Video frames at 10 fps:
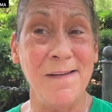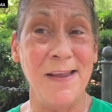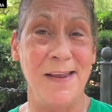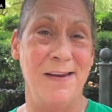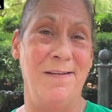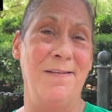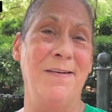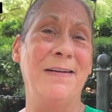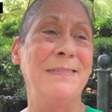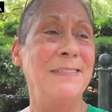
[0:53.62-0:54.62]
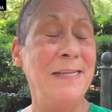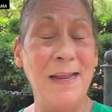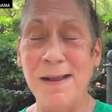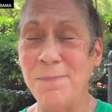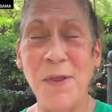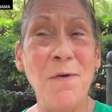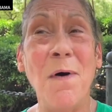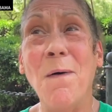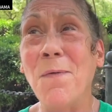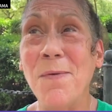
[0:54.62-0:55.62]
here, and I'm too
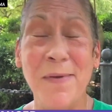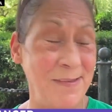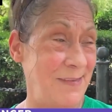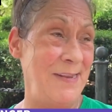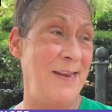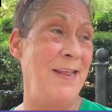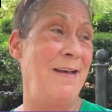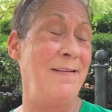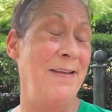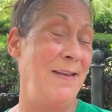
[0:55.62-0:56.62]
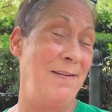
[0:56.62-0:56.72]
old to be sitting out here.